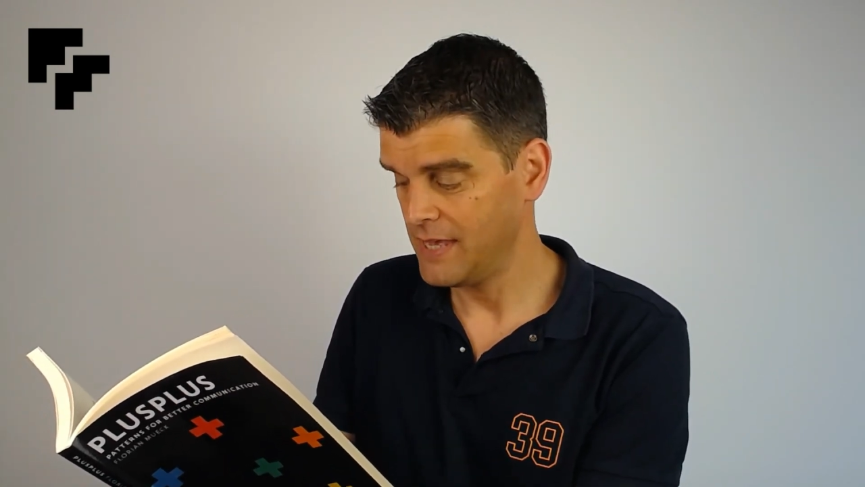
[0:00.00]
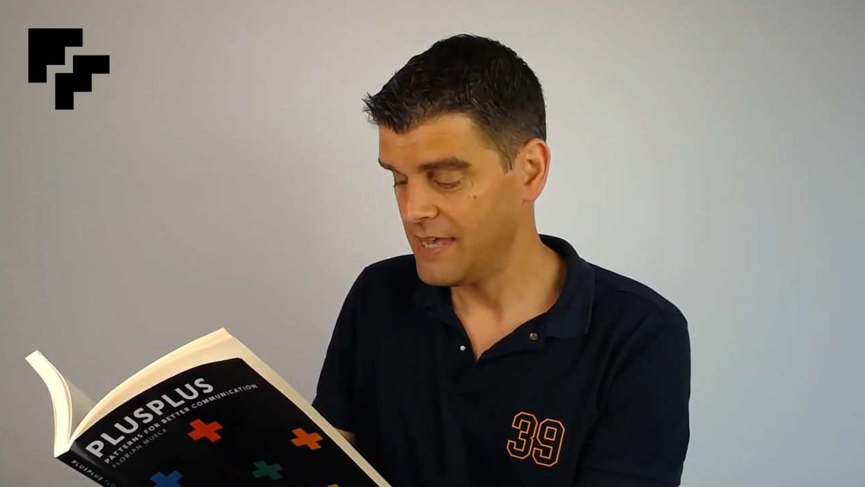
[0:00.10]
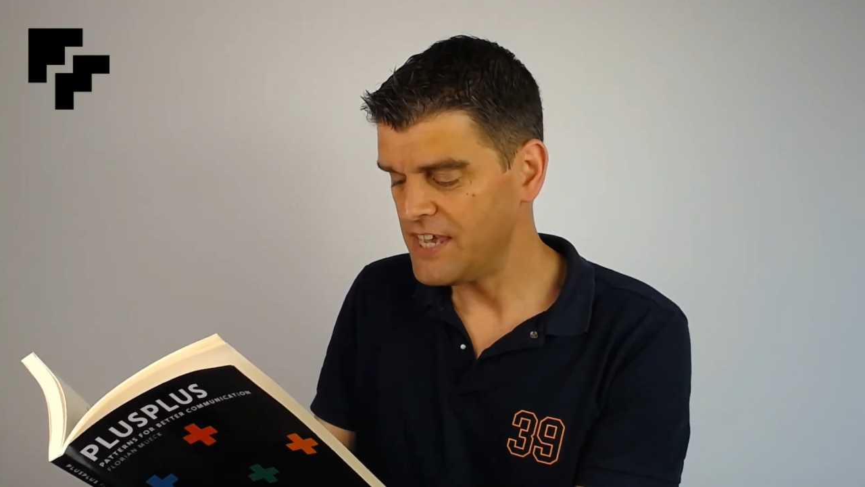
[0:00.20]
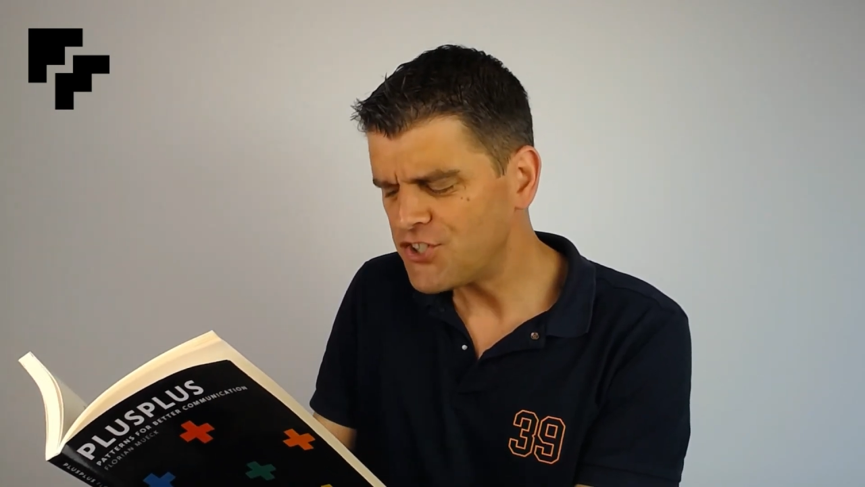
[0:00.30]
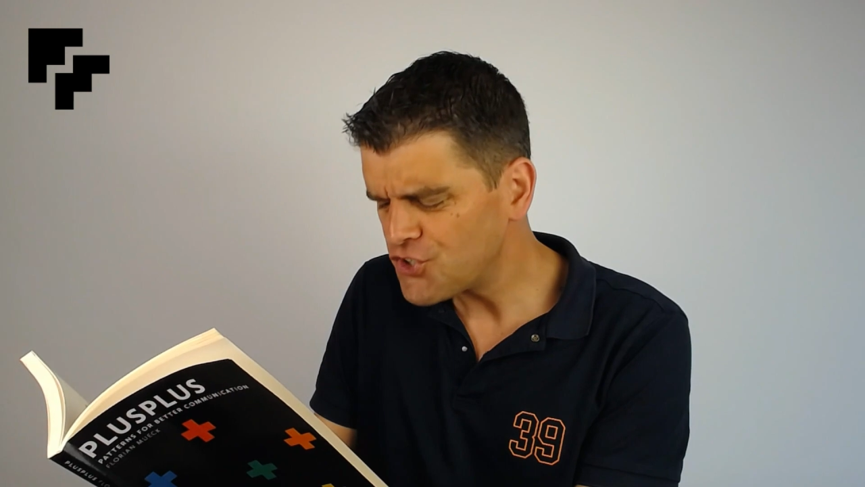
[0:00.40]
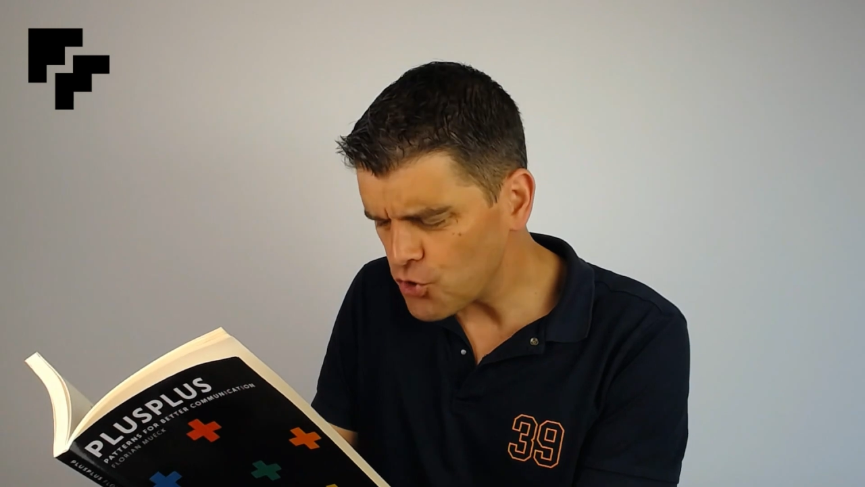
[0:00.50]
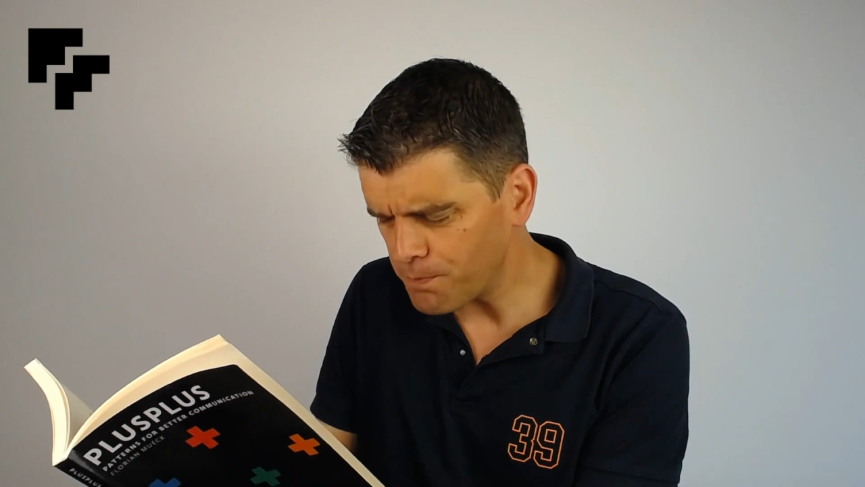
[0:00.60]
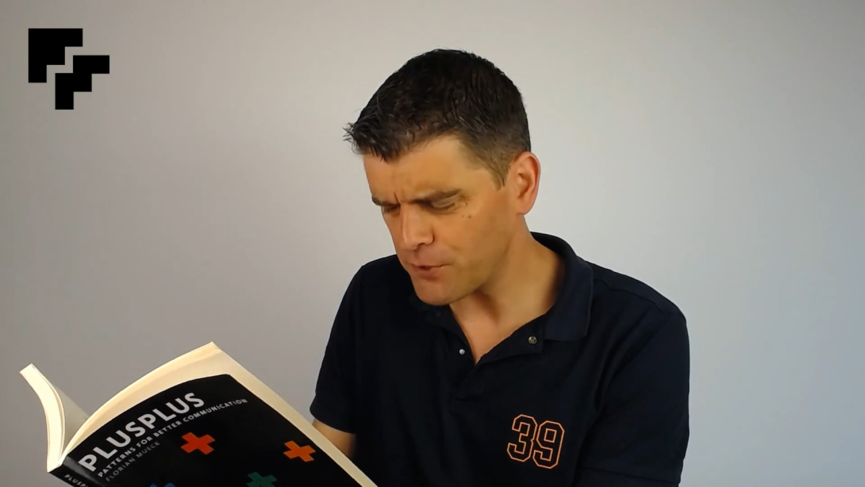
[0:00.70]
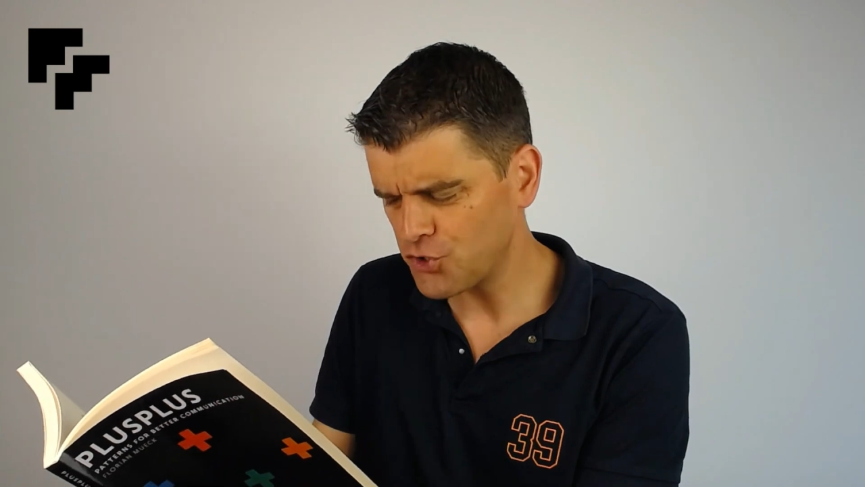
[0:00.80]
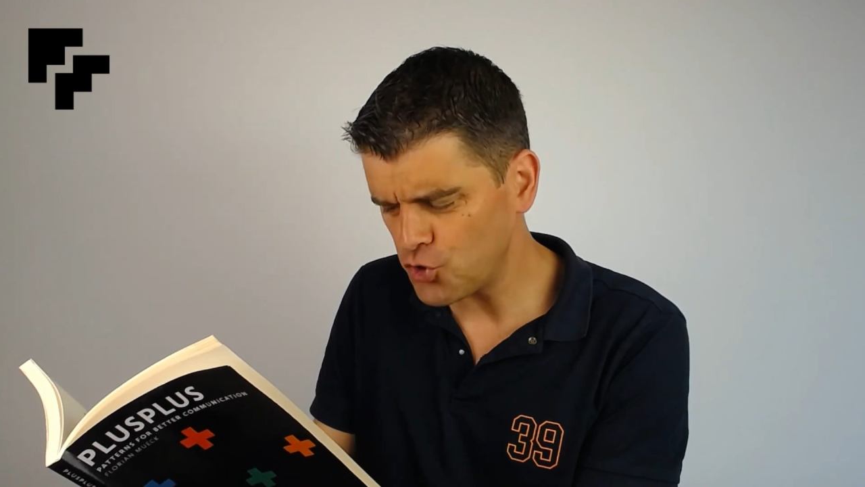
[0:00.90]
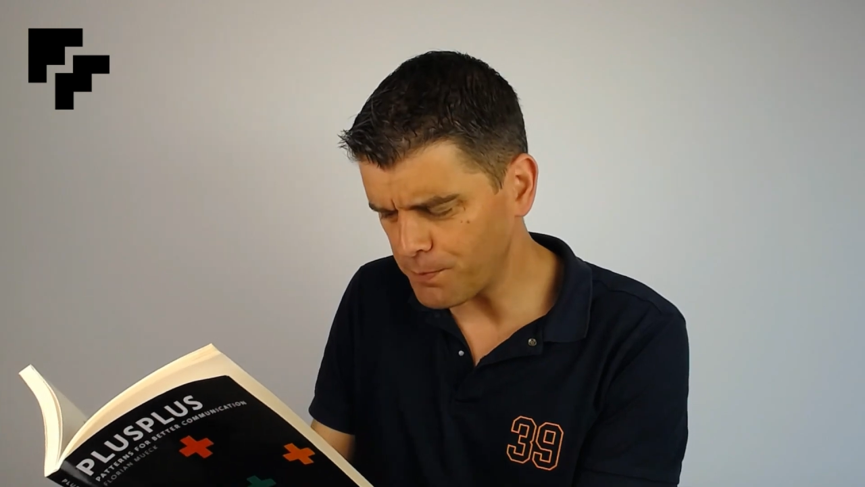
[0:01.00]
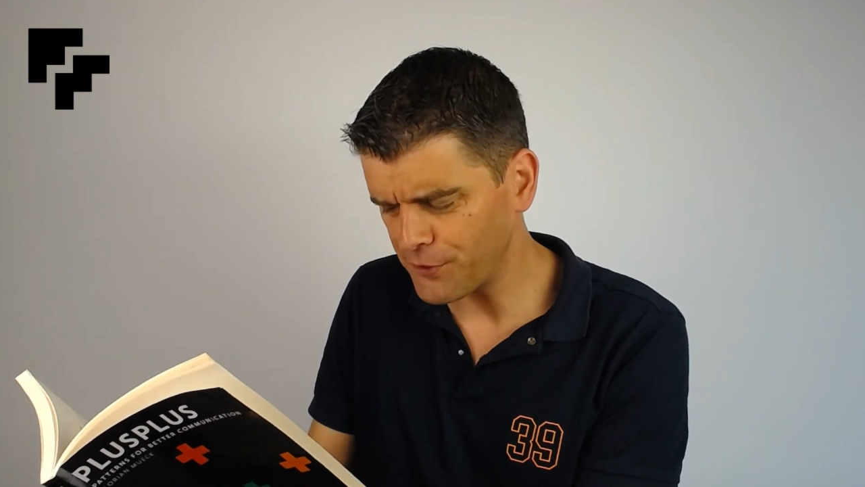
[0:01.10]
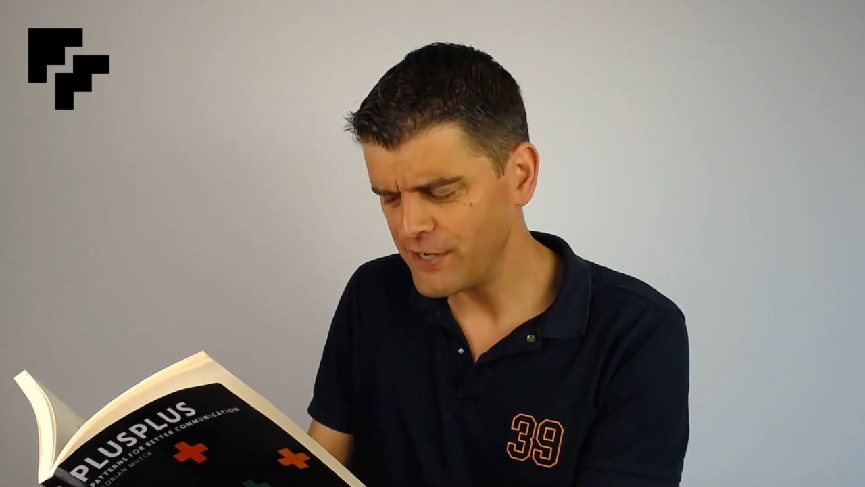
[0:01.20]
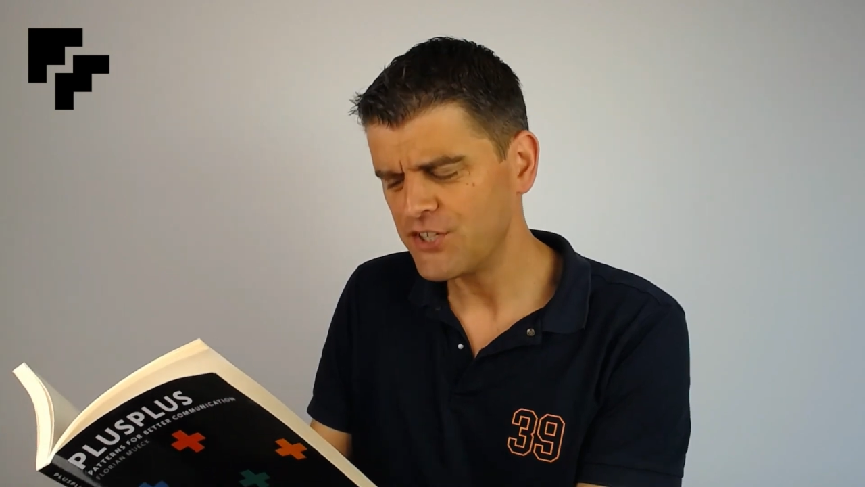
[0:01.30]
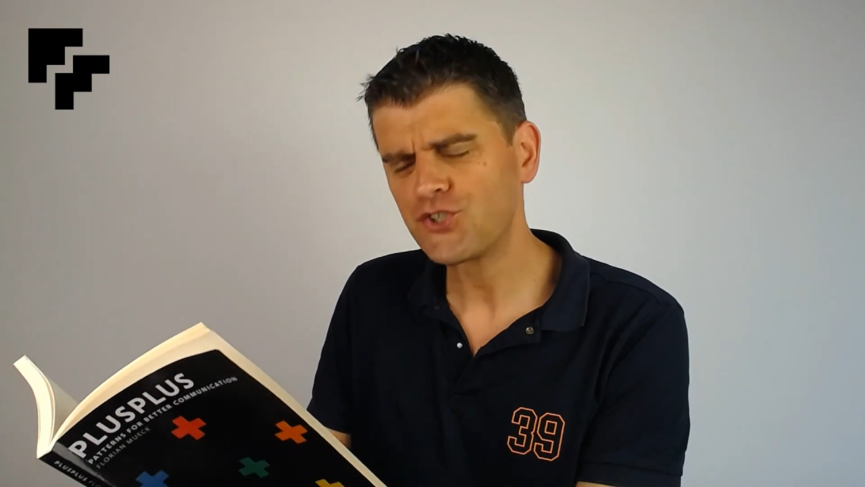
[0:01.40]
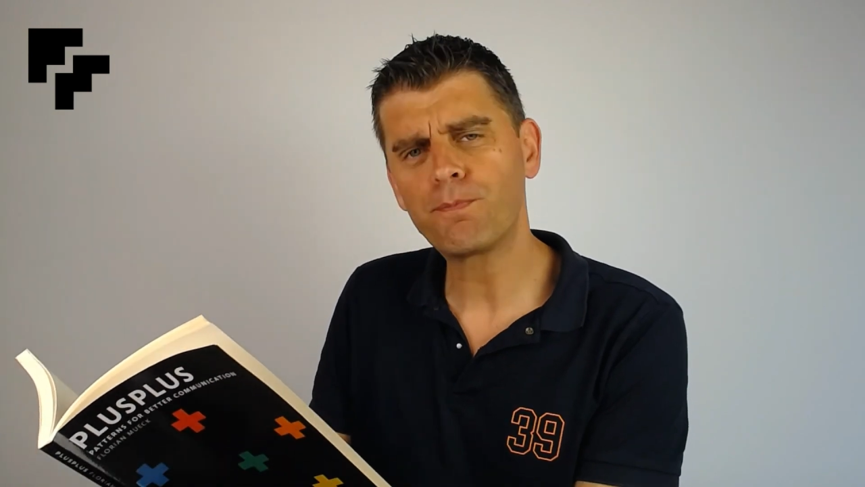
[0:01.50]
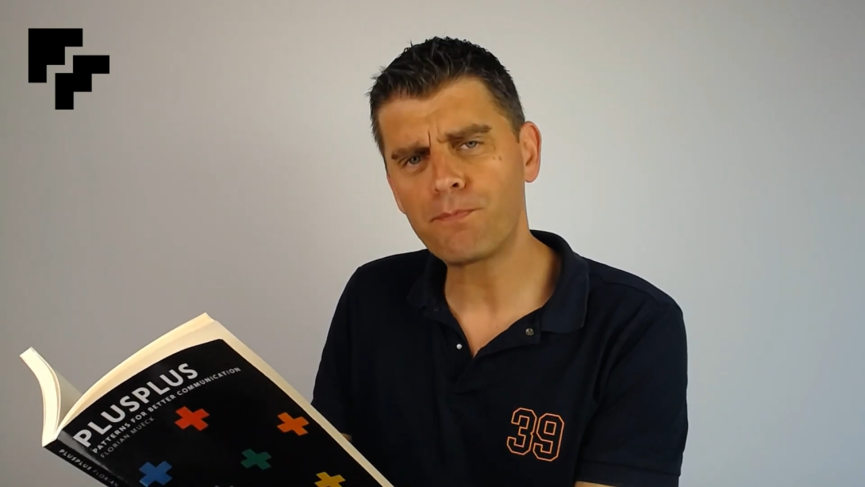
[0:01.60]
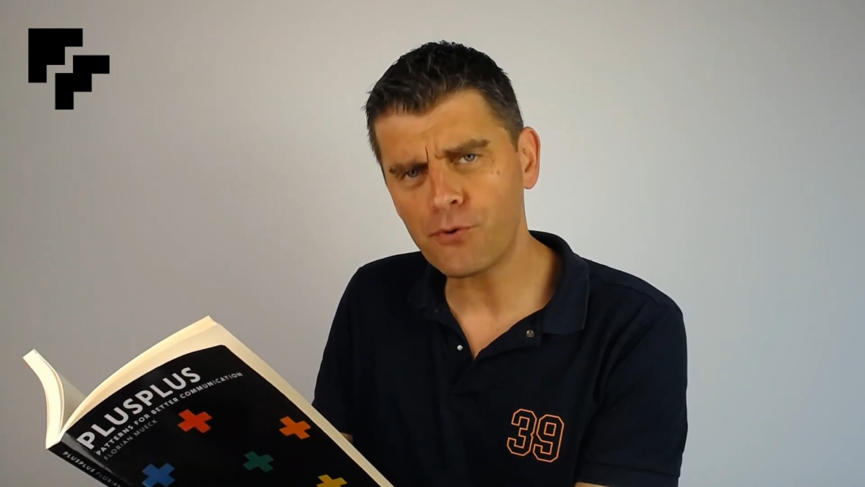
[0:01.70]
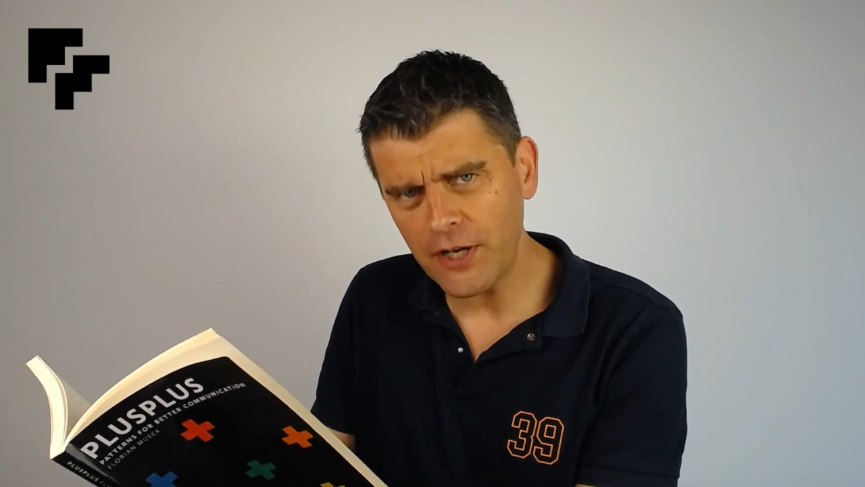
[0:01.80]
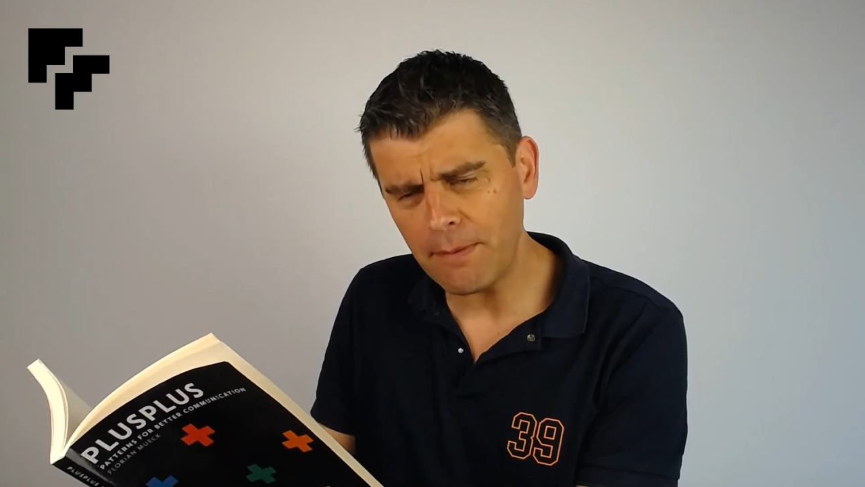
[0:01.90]
He's
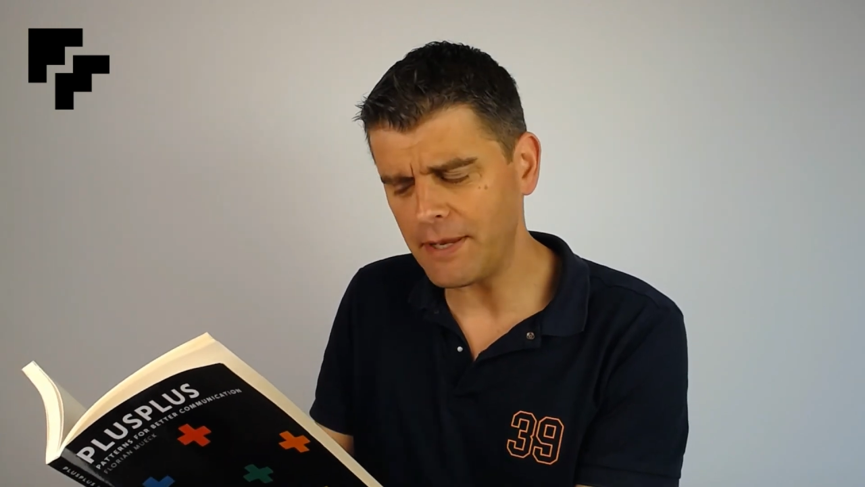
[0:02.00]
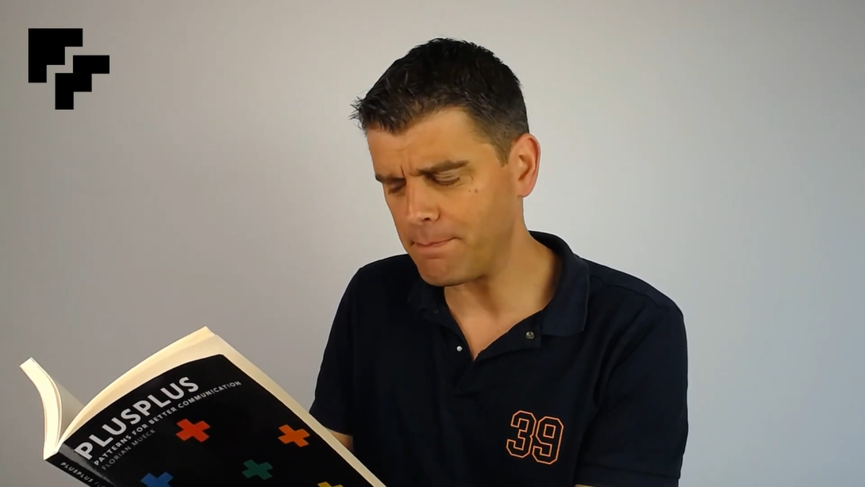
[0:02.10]
supremely